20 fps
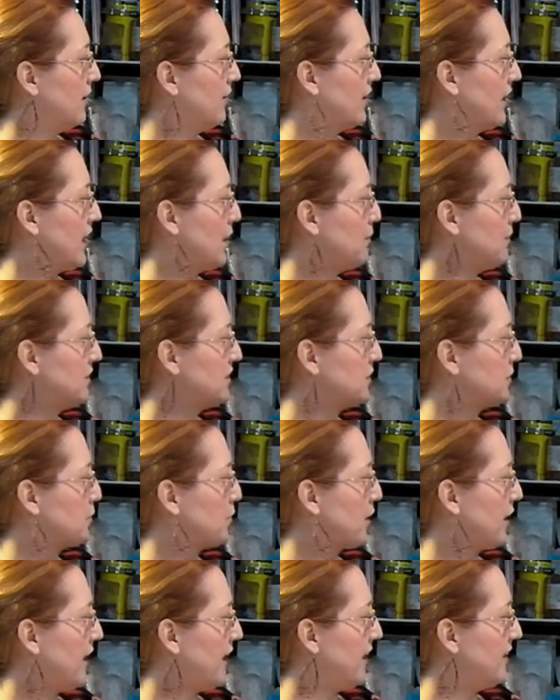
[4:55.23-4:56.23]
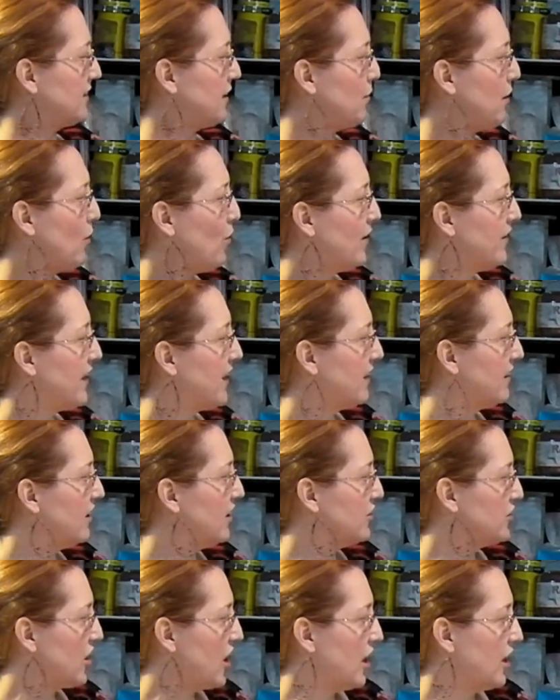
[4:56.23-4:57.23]
Give it a couple sprays. I might want that a
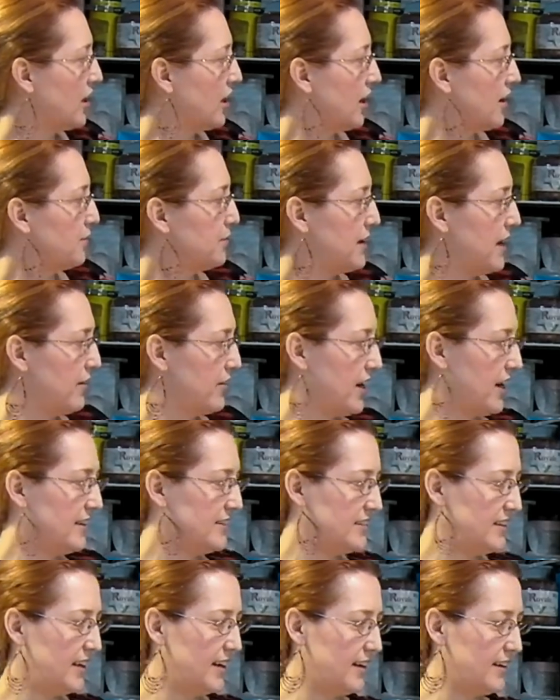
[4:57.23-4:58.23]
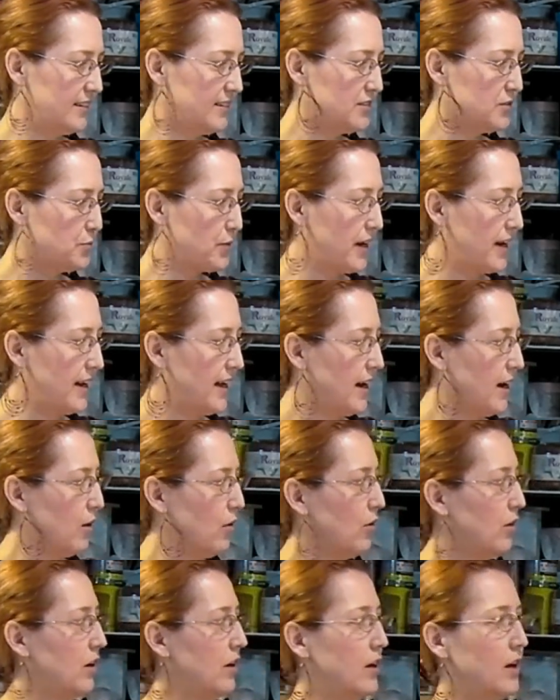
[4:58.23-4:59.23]
little darker now that I see it sprayed
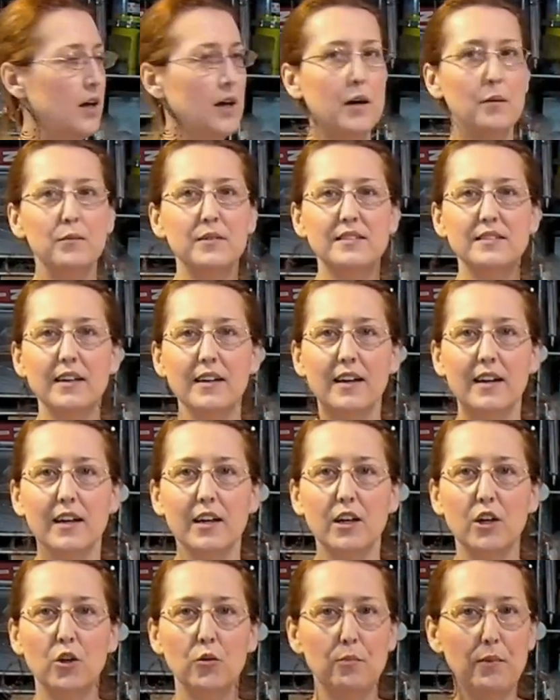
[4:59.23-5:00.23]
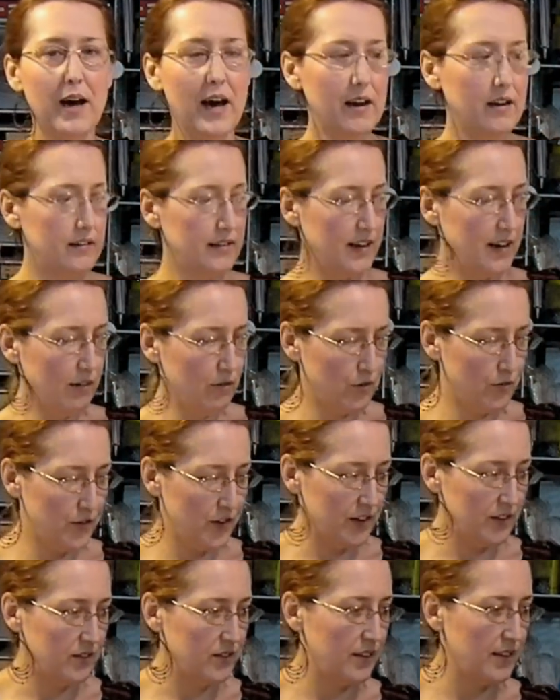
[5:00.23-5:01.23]
out. But see, I got a cute pattern there. I don't know if
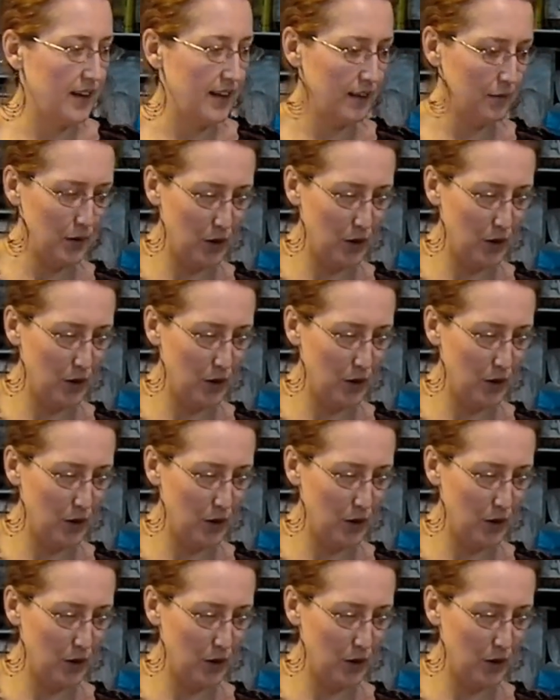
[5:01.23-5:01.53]
you can see that.